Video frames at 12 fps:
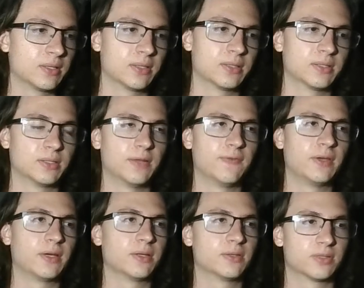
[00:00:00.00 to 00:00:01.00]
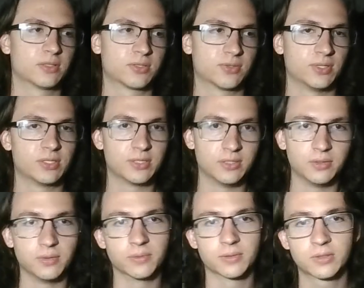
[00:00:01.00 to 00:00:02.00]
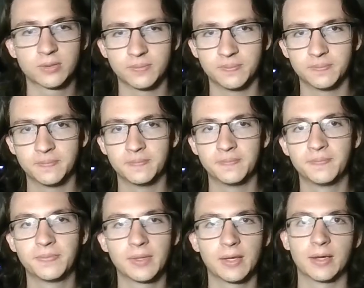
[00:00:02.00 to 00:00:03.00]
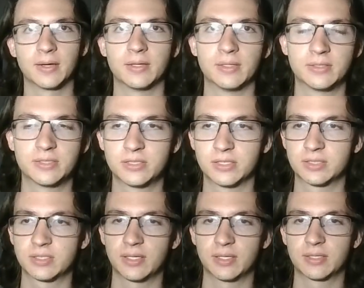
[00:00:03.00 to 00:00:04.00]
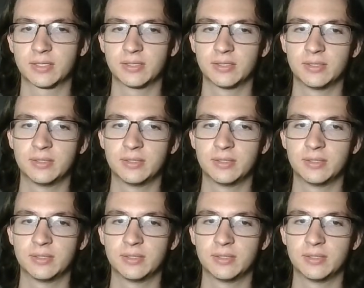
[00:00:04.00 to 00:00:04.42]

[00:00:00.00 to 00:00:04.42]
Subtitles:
they're living under the streets in New York, and it's just like